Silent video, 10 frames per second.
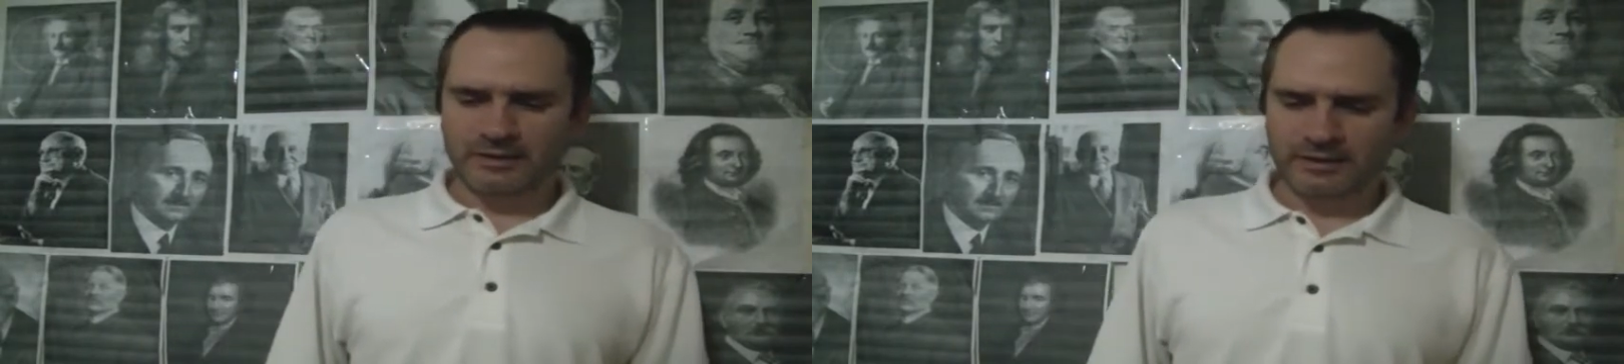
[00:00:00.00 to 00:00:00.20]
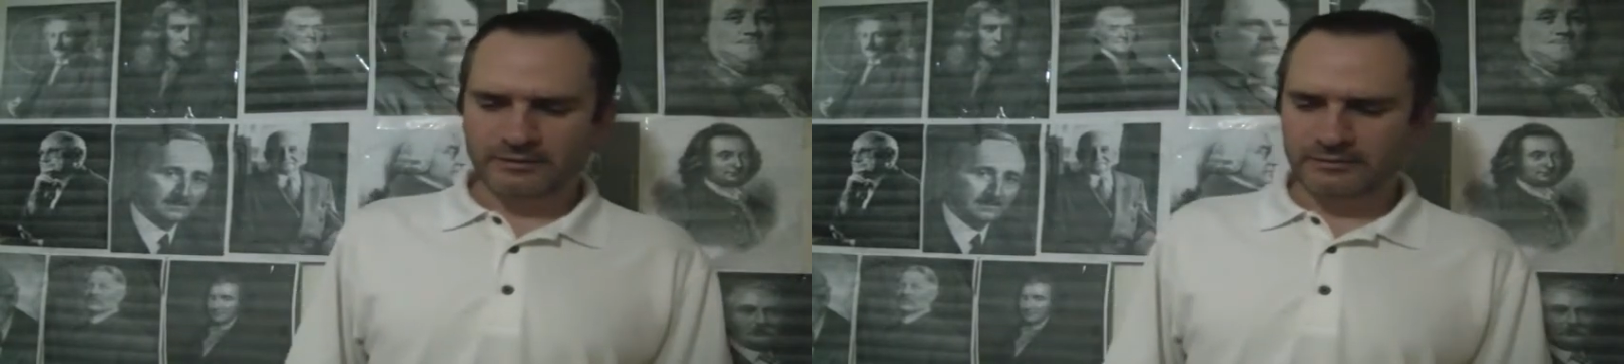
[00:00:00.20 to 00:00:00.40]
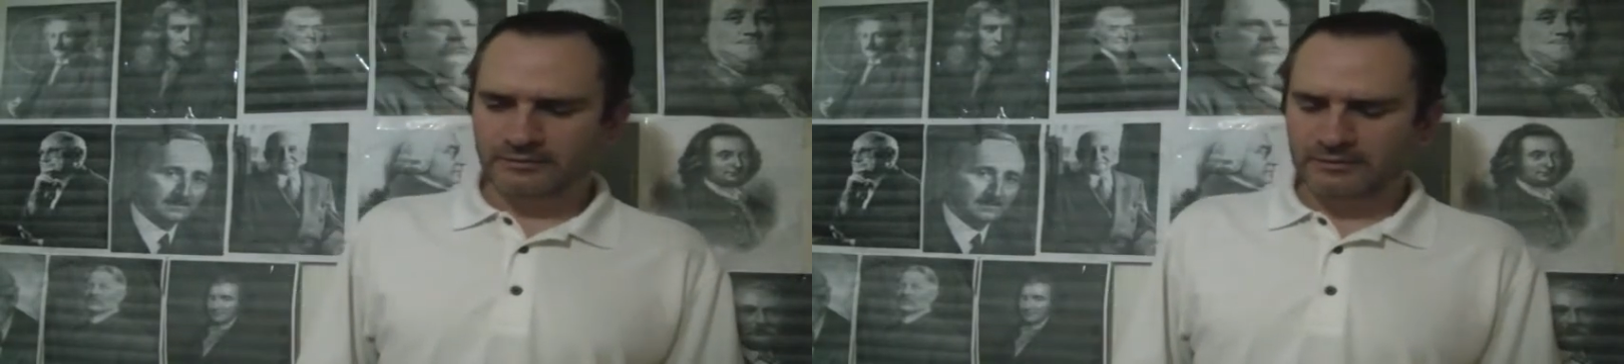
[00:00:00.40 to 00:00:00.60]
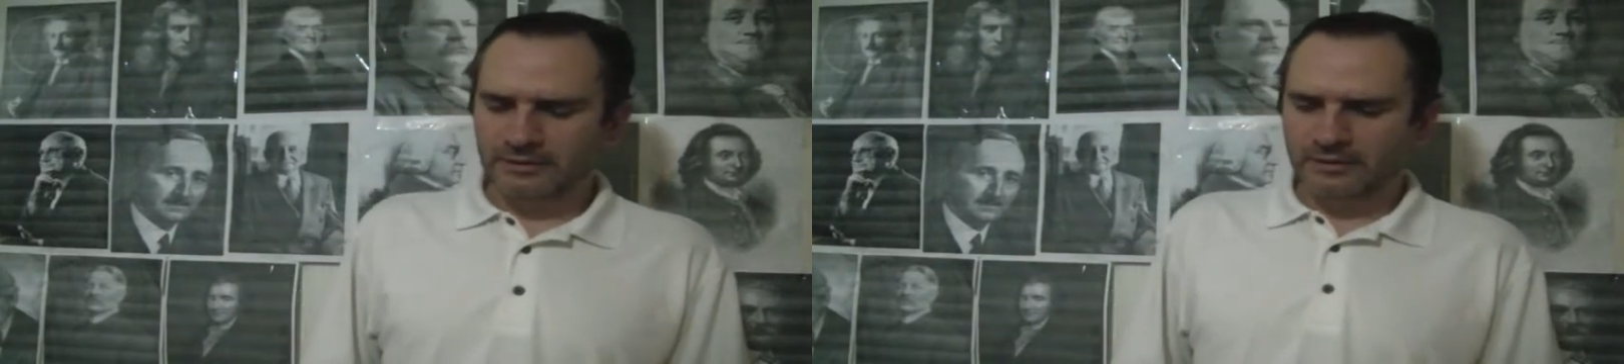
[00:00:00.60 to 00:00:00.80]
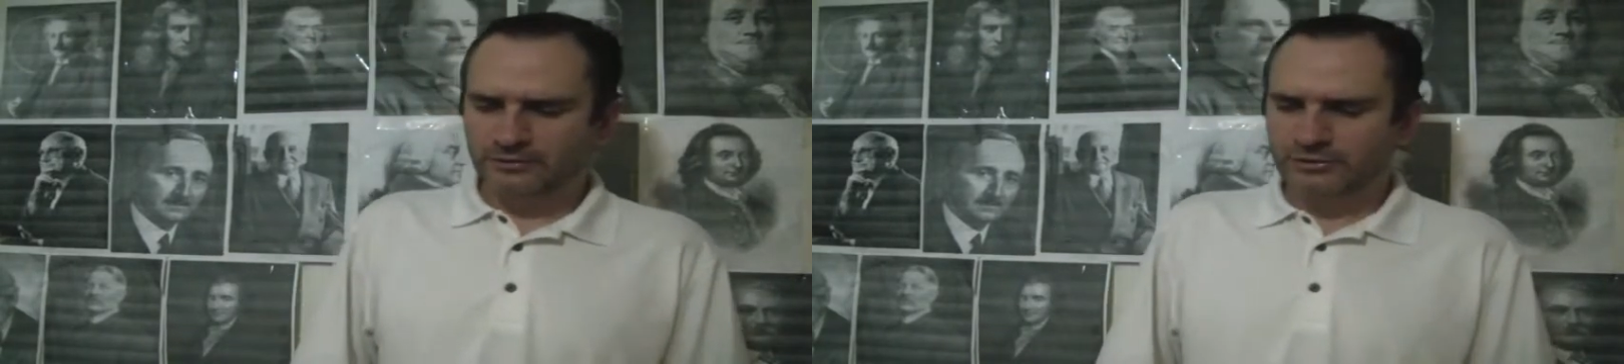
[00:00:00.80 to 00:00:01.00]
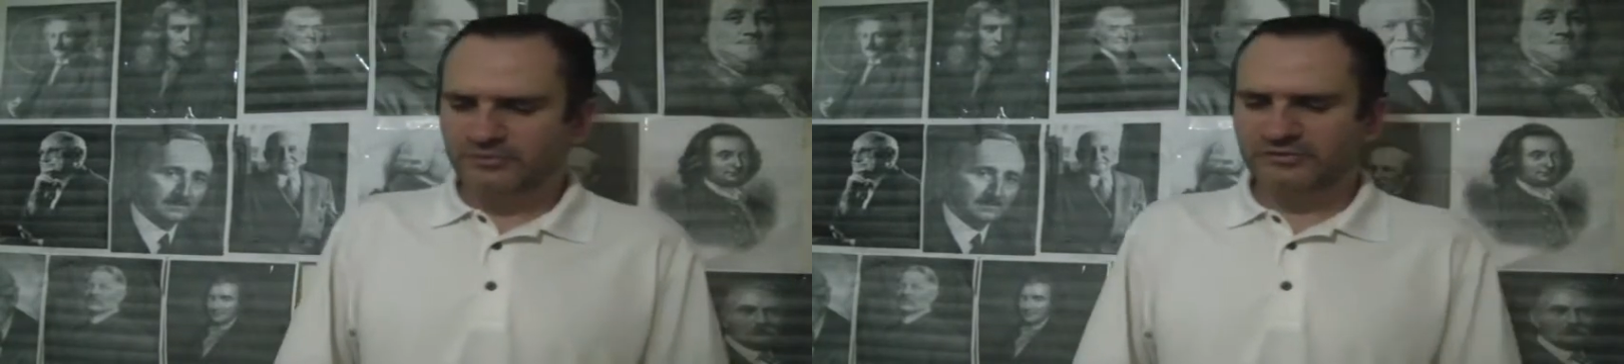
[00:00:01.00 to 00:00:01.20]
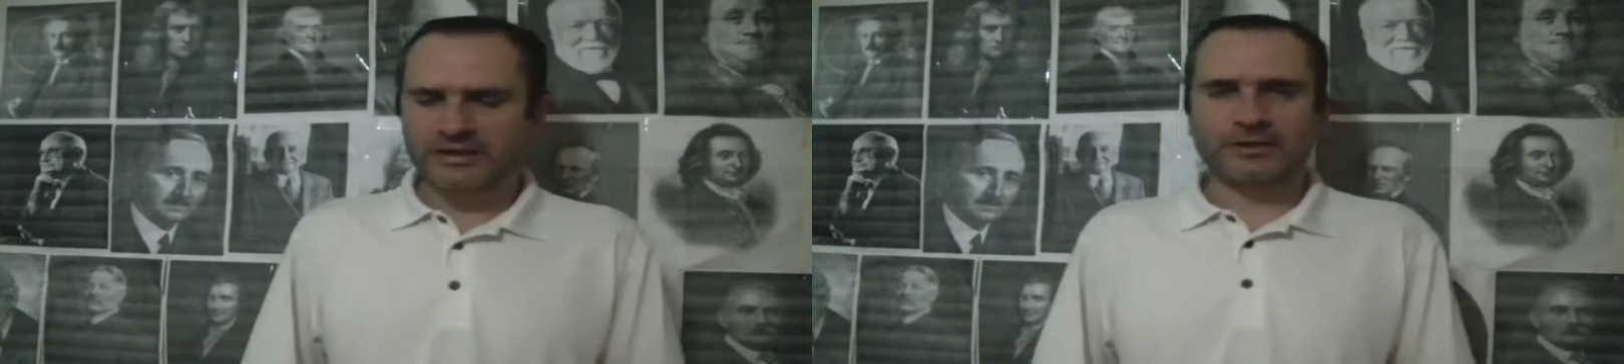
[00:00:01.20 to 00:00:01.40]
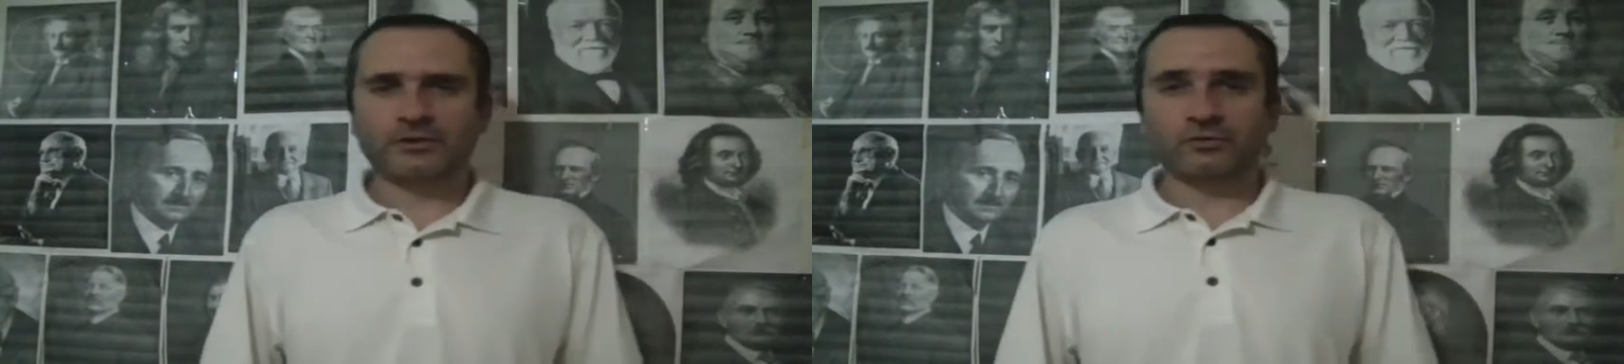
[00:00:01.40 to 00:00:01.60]
And, you know, she was even
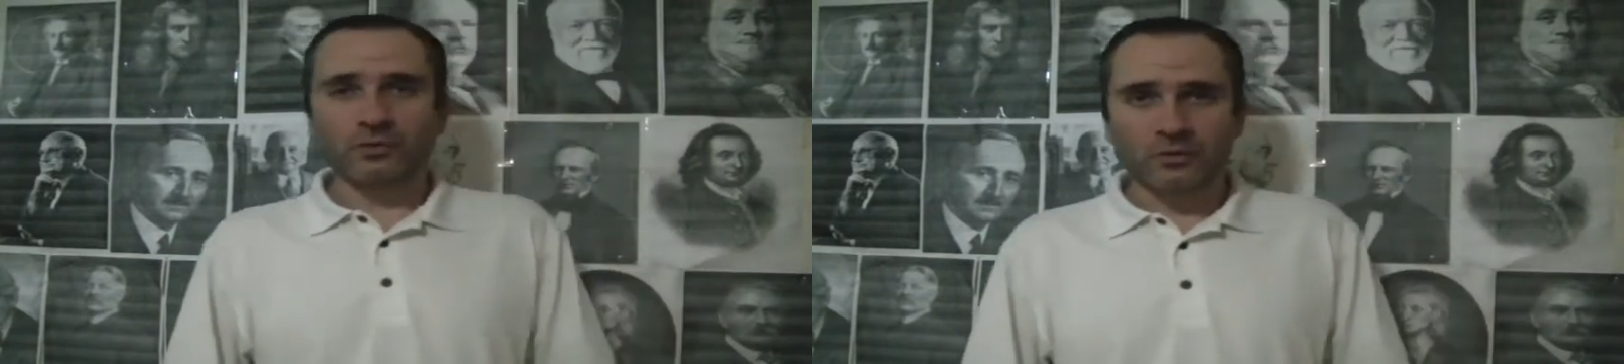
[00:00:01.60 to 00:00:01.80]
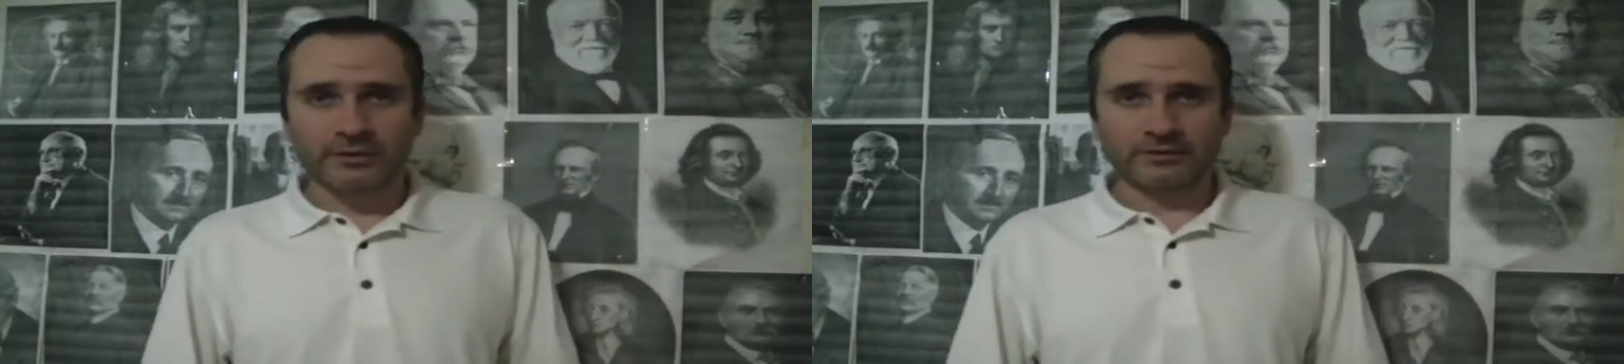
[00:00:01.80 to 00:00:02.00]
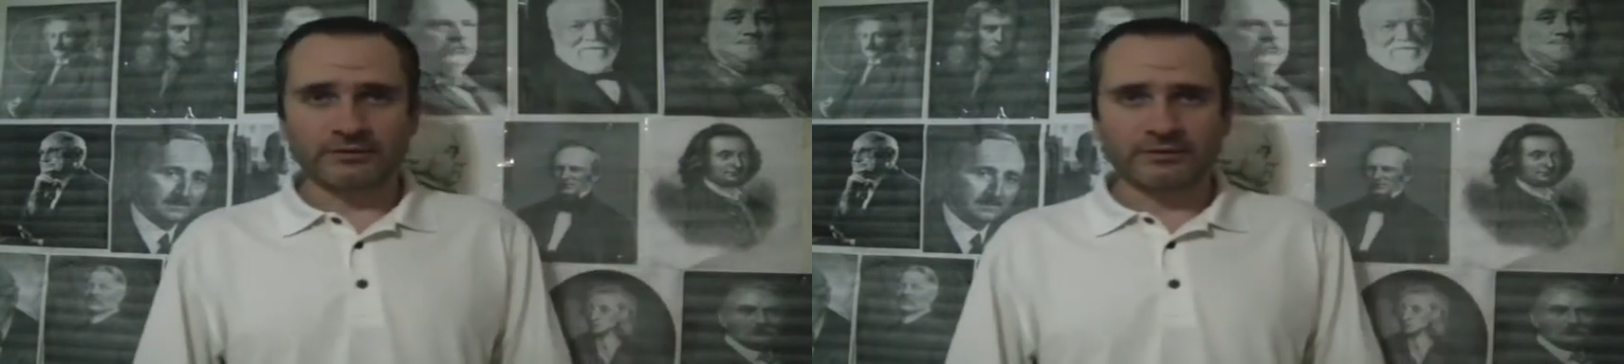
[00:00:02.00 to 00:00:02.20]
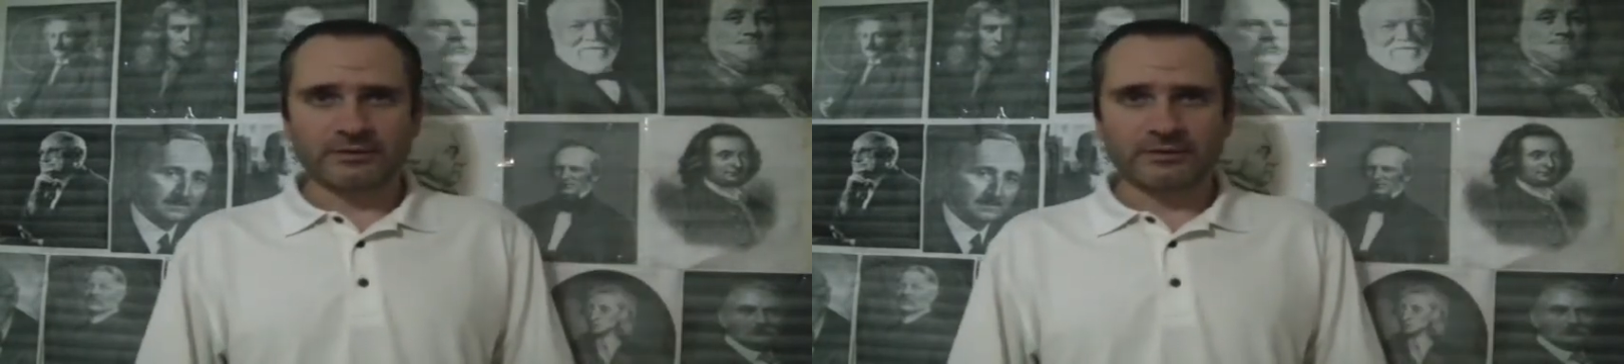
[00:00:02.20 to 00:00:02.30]
getting annoyed